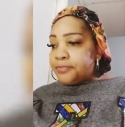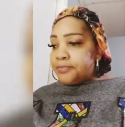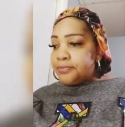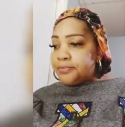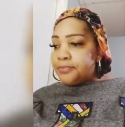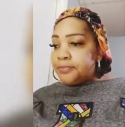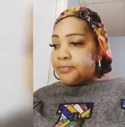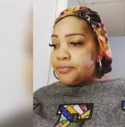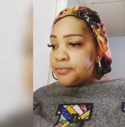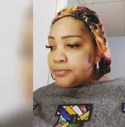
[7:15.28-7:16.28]

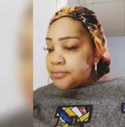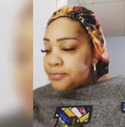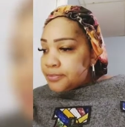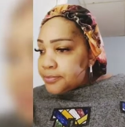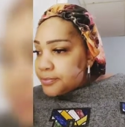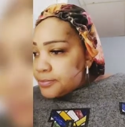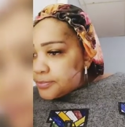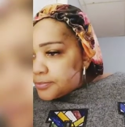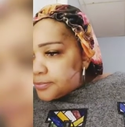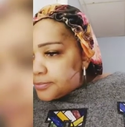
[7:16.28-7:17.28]

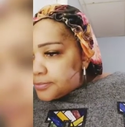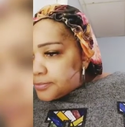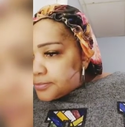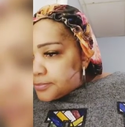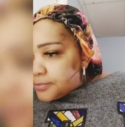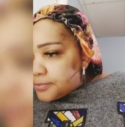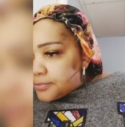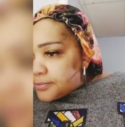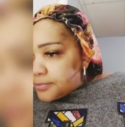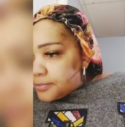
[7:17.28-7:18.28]

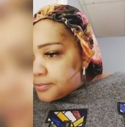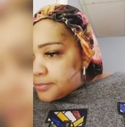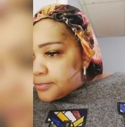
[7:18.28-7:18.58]
(no one is talking)